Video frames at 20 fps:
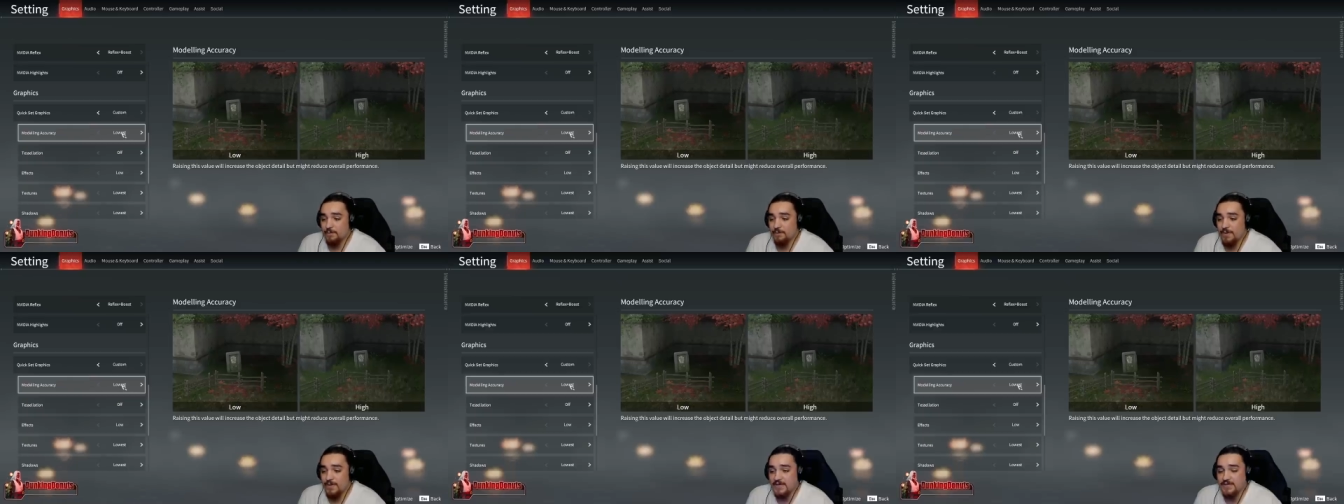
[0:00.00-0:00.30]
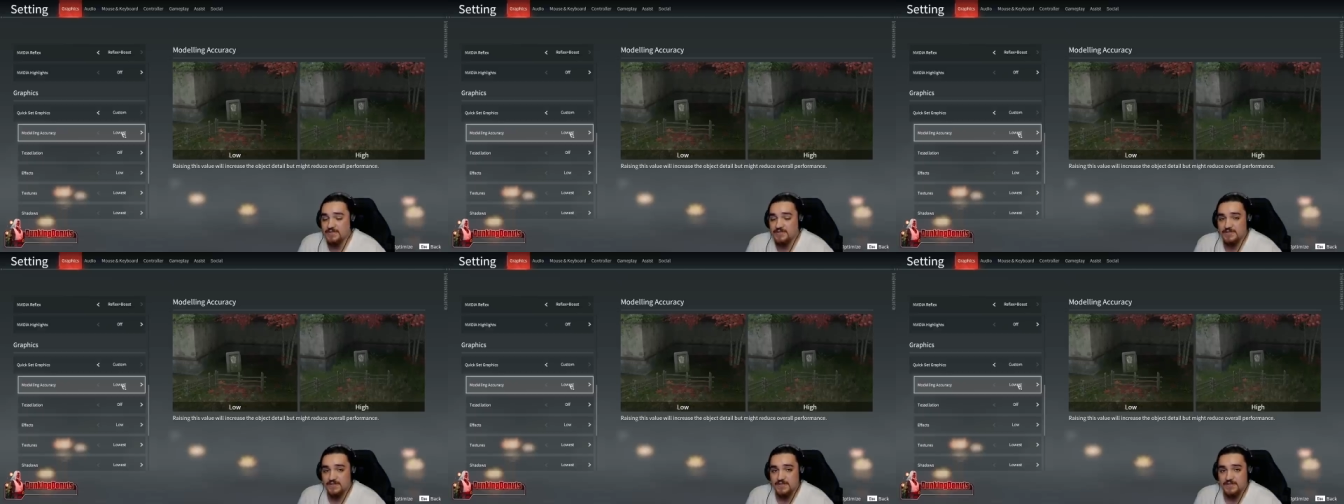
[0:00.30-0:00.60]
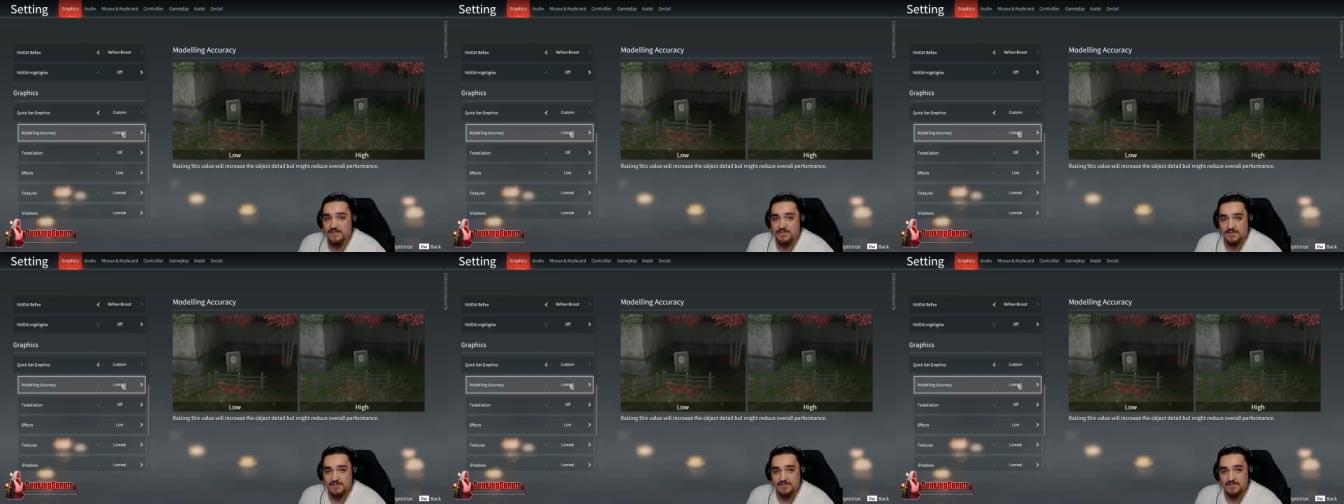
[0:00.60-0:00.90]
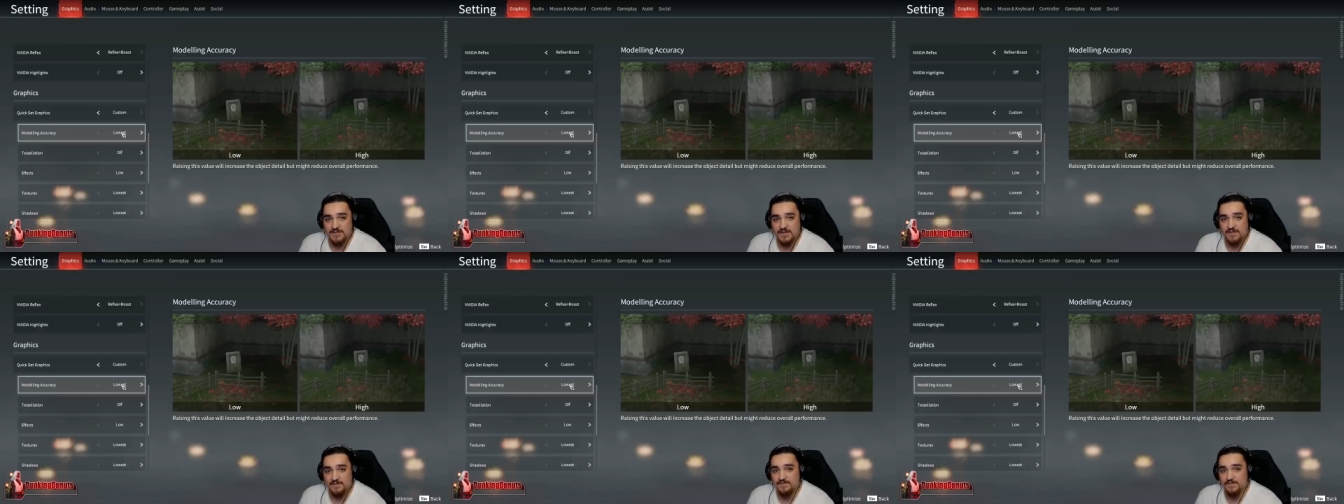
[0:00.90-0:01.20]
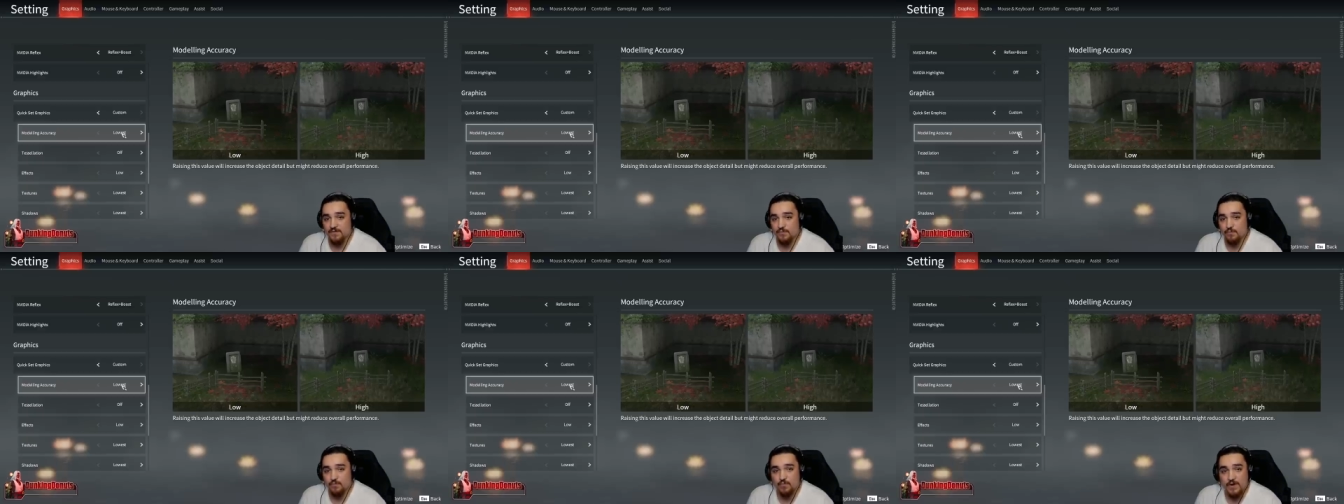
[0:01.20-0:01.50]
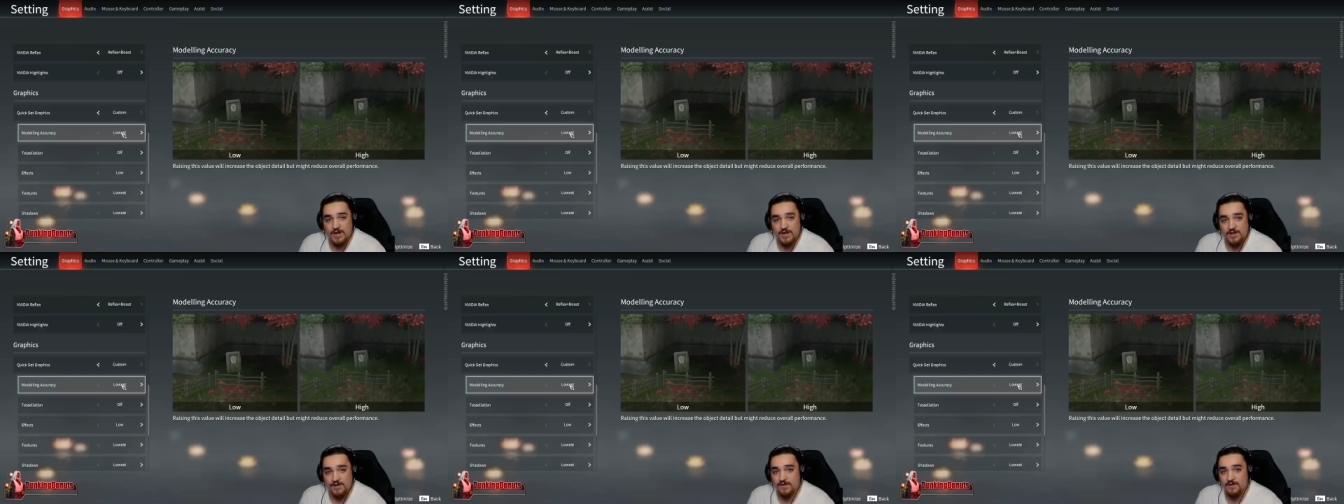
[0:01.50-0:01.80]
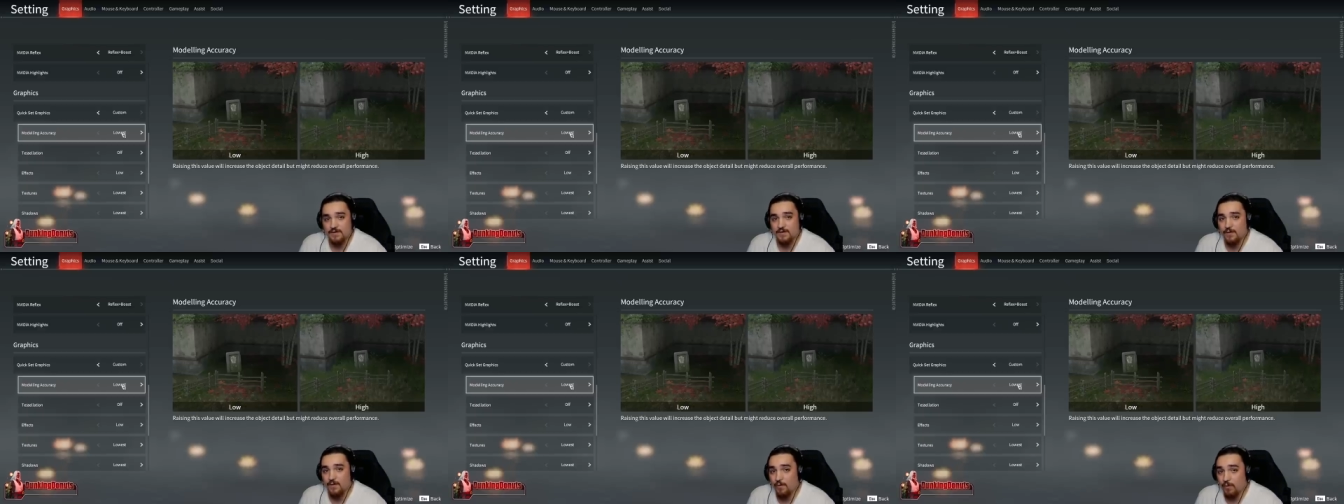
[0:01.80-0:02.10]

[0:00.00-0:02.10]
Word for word: PC doesn't have to render